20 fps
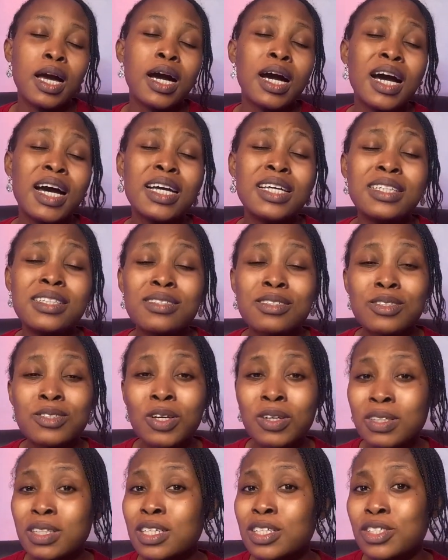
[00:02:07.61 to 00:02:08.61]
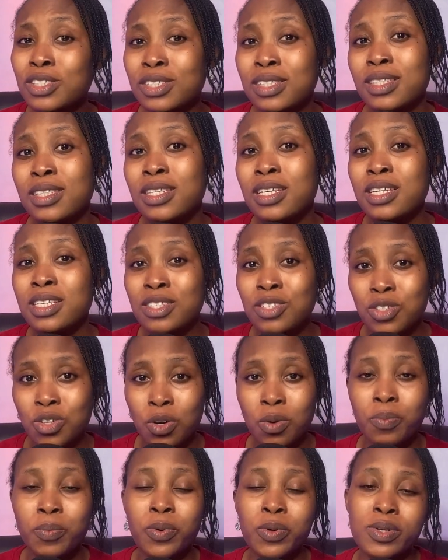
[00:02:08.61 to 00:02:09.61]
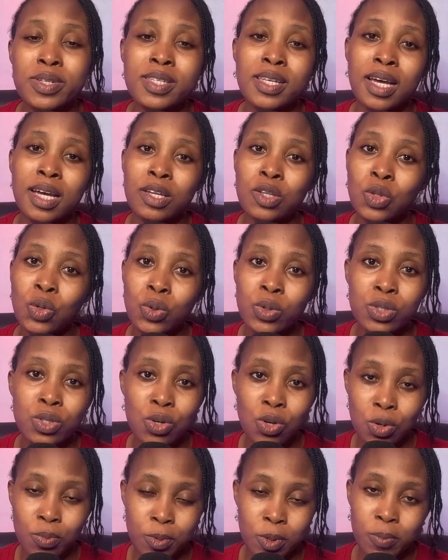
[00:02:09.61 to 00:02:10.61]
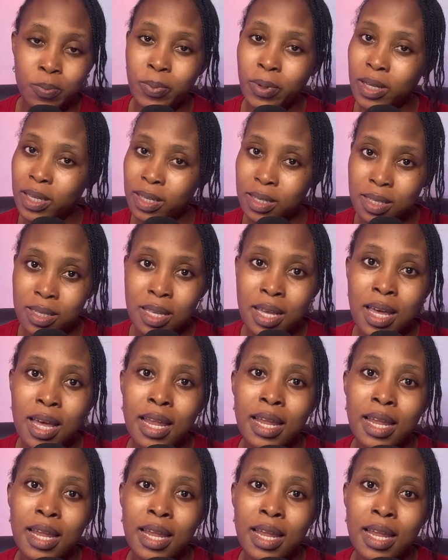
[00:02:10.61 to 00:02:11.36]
And so these job boards are not commonplace,